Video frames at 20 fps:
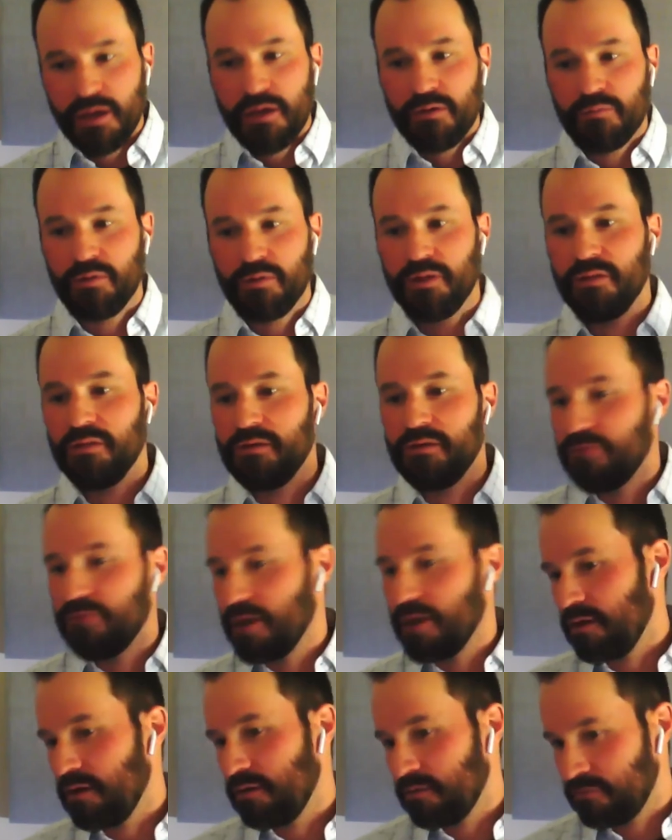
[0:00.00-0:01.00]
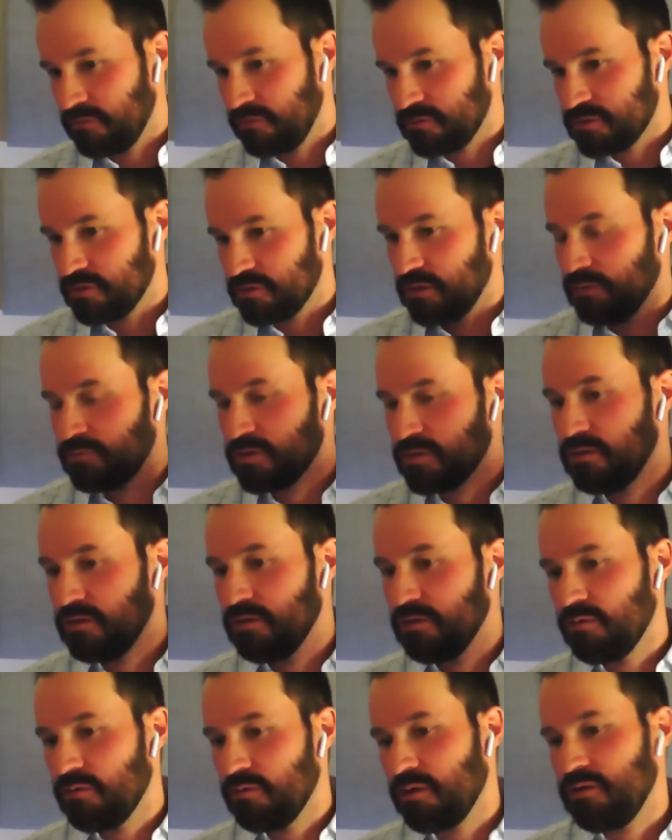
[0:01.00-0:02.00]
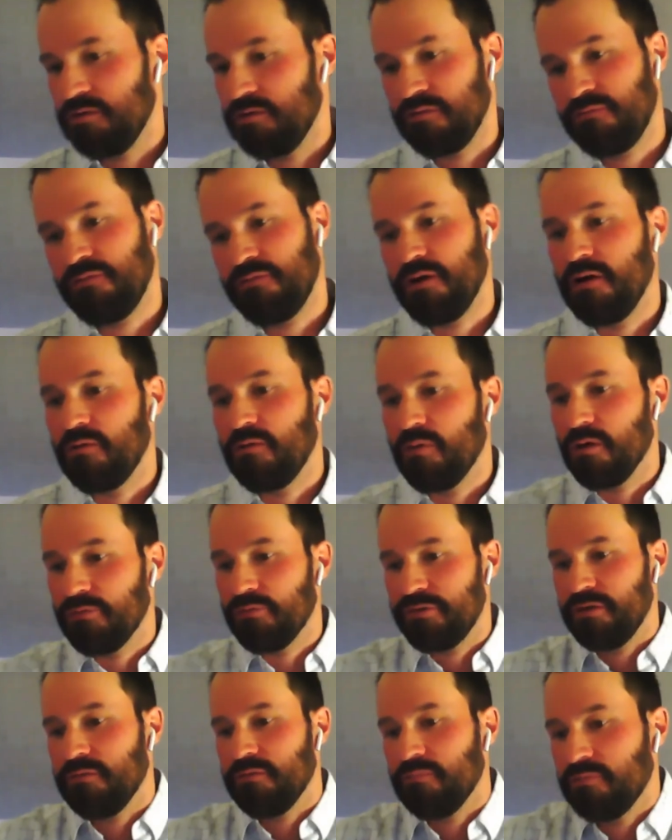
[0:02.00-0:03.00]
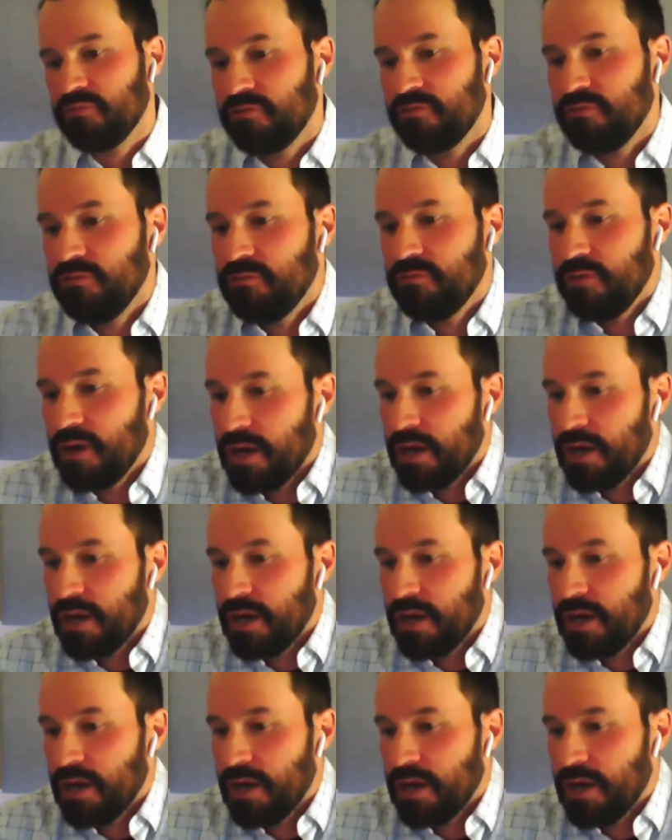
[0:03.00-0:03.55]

We leave that essentially up to you and your firewall teams to